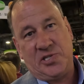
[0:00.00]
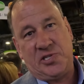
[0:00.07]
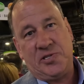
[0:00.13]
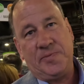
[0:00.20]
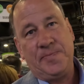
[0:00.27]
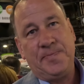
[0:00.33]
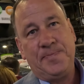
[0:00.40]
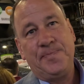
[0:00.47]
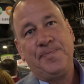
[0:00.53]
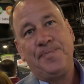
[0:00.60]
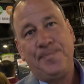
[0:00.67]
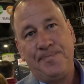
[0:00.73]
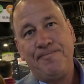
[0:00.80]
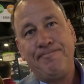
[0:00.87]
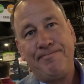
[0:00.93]
Big
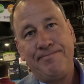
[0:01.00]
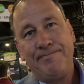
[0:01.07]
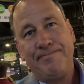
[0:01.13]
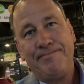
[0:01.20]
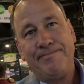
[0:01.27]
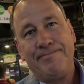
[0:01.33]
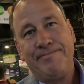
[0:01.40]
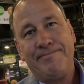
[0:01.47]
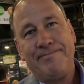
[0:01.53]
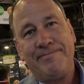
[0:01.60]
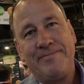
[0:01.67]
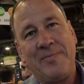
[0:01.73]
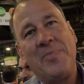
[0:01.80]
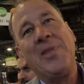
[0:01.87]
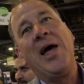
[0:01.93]
fan of the Pro
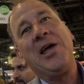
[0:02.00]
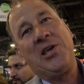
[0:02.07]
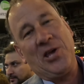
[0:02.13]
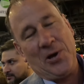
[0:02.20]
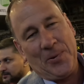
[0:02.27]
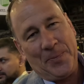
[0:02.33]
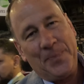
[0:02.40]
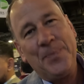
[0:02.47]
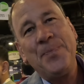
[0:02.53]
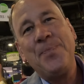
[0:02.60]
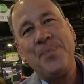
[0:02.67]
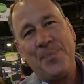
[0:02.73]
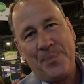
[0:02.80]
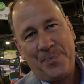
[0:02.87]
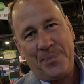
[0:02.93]
Wire. I mean, it
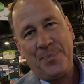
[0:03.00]
saves you